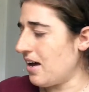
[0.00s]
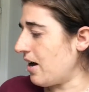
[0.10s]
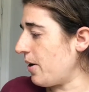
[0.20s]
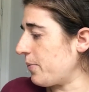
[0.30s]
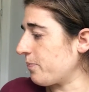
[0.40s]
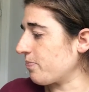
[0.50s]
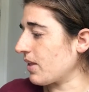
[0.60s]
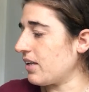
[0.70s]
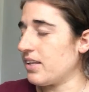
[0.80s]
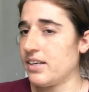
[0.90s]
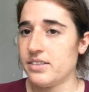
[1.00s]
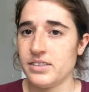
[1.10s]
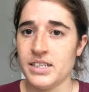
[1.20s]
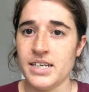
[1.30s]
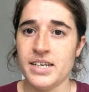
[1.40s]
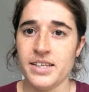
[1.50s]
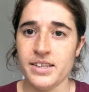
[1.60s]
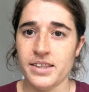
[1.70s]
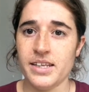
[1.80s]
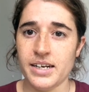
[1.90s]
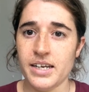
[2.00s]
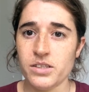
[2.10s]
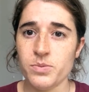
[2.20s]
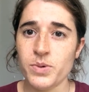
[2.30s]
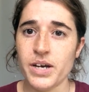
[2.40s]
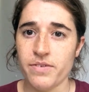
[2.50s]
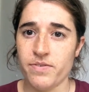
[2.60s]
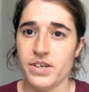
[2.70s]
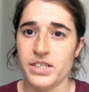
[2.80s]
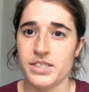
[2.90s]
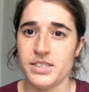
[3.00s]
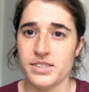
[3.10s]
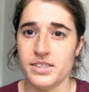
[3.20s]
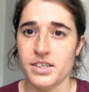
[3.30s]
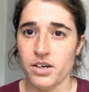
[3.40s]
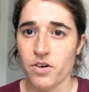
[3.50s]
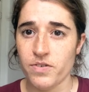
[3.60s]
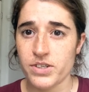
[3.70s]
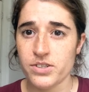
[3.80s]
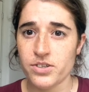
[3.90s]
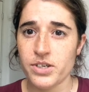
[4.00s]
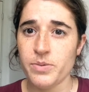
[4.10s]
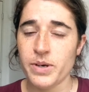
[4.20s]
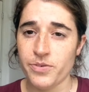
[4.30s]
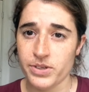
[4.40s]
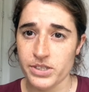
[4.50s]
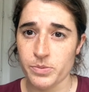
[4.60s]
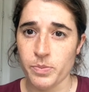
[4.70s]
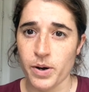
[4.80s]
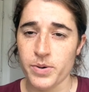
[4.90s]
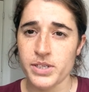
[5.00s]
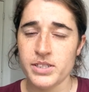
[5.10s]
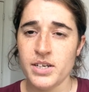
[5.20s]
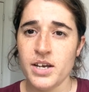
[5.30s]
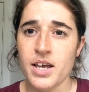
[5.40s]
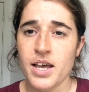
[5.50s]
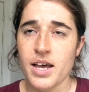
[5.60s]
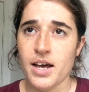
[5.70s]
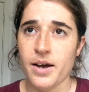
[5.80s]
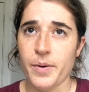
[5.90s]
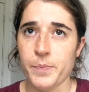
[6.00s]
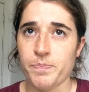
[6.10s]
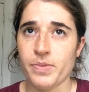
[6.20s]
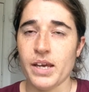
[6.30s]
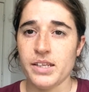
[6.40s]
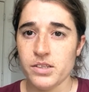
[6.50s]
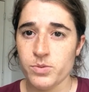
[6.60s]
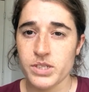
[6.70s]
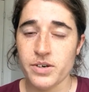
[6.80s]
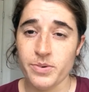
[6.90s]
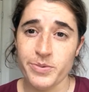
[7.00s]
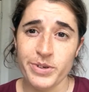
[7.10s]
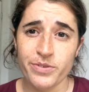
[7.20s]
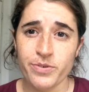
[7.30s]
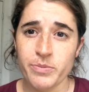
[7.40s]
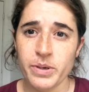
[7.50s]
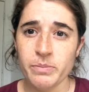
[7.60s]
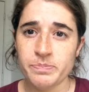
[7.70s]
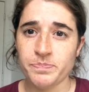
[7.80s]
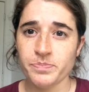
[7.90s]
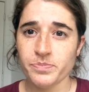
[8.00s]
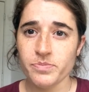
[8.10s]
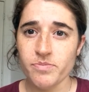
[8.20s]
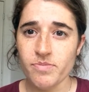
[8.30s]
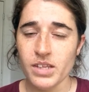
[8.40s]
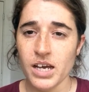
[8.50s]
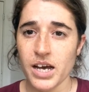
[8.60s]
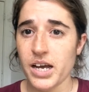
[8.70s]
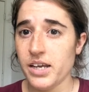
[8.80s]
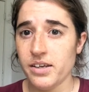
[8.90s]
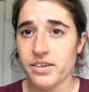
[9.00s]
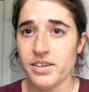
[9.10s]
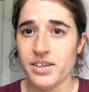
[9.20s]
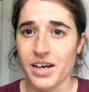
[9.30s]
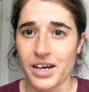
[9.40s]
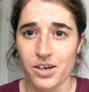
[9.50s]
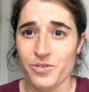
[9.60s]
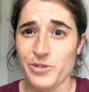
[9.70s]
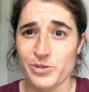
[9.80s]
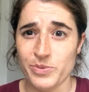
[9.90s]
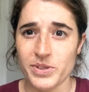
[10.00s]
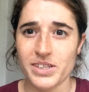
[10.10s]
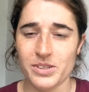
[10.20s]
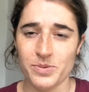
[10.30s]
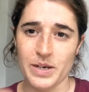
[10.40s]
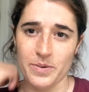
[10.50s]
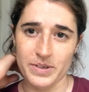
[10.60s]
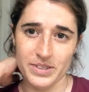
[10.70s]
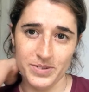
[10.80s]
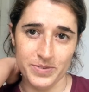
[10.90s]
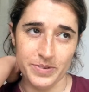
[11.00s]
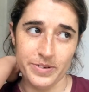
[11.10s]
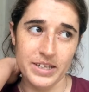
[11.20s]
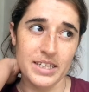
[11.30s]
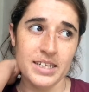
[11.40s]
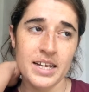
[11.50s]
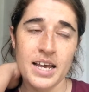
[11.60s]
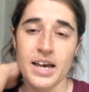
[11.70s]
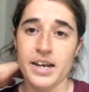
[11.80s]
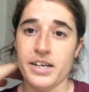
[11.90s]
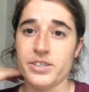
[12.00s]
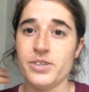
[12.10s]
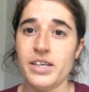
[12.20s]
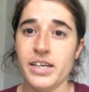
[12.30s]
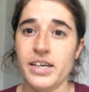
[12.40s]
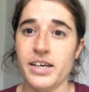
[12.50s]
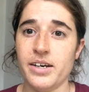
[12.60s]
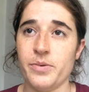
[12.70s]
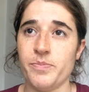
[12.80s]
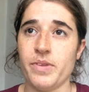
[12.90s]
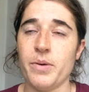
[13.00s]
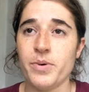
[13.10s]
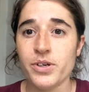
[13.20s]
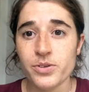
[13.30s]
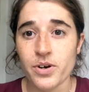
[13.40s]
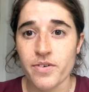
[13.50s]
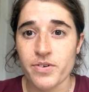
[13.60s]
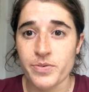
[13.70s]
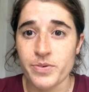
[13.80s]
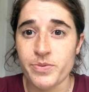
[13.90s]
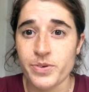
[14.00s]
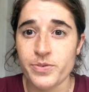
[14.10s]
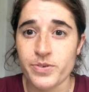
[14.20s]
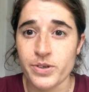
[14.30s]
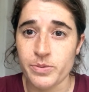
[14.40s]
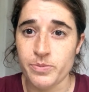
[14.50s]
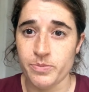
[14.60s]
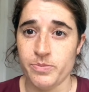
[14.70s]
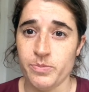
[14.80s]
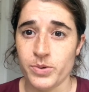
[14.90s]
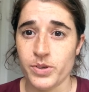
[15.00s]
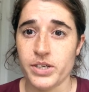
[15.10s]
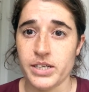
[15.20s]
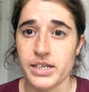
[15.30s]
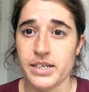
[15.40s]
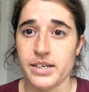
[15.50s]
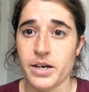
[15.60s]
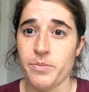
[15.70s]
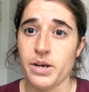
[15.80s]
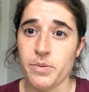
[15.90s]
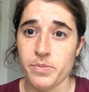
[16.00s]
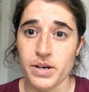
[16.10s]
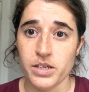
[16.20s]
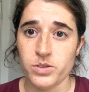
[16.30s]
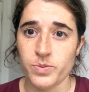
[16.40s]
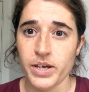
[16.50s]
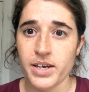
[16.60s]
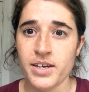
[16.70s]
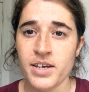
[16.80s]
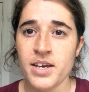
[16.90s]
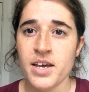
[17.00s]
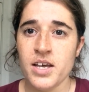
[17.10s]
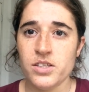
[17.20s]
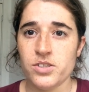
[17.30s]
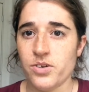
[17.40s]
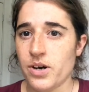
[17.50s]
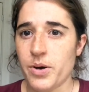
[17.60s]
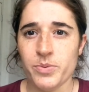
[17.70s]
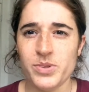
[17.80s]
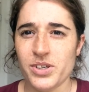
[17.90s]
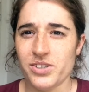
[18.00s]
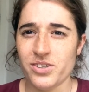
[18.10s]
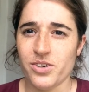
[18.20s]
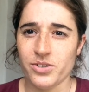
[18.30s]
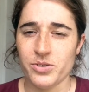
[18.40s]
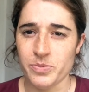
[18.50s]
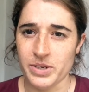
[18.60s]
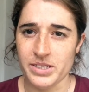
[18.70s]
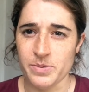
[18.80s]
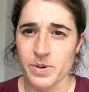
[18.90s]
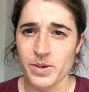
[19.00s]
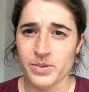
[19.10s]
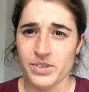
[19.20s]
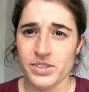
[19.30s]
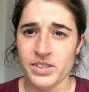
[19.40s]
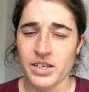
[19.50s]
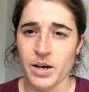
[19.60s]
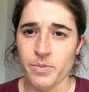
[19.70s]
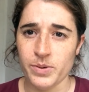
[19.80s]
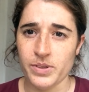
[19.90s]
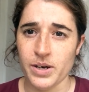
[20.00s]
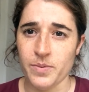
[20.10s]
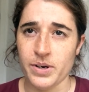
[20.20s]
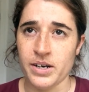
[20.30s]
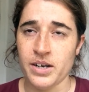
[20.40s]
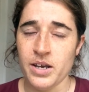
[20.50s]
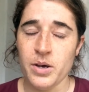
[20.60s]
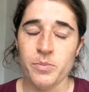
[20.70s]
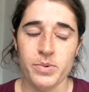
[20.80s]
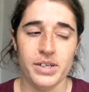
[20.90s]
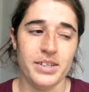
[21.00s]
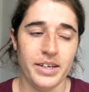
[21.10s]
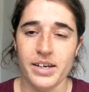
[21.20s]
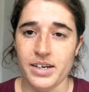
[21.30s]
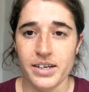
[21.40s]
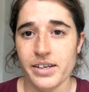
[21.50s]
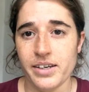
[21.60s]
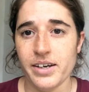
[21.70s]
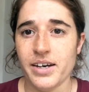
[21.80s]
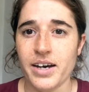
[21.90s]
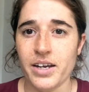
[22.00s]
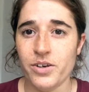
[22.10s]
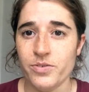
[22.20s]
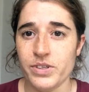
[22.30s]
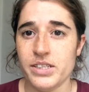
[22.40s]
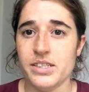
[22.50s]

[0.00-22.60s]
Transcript: And then the next book I finished is The Overstory by Richard Powers, and this was a reread for me. I love this book, that's why I wanted to reread it, and actually I'm going to have a review for the book coming up next week, so I would not talk too much about that one. But yeah, I love it.